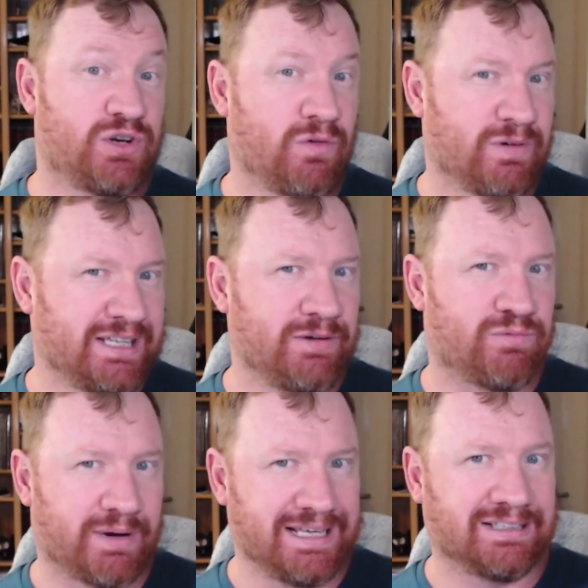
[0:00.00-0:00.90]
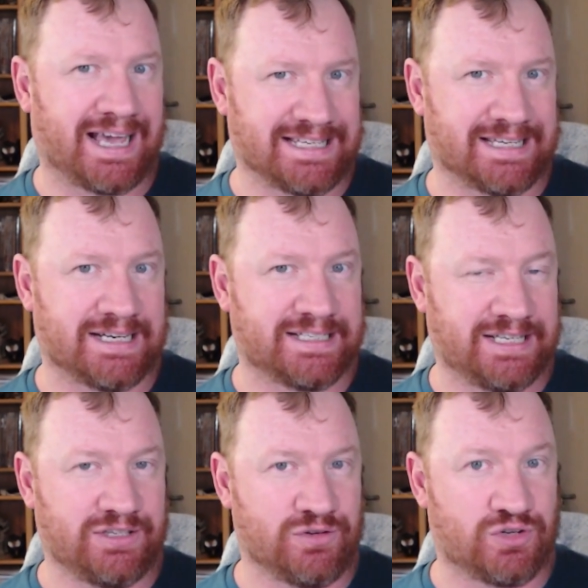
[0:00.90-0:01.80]
don't really realize it
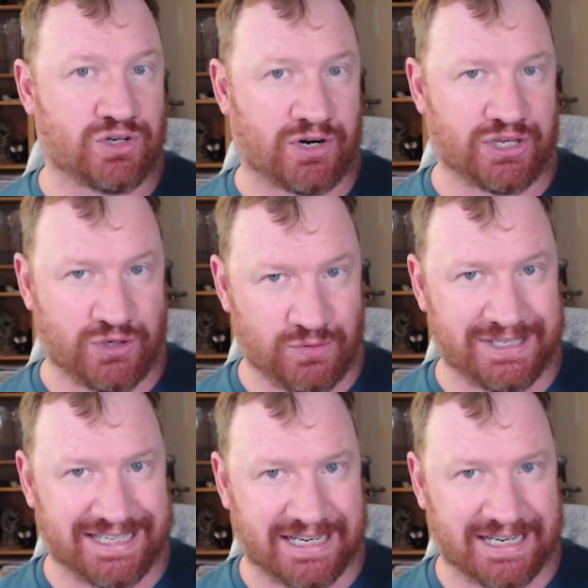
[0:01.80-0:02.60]
until you start using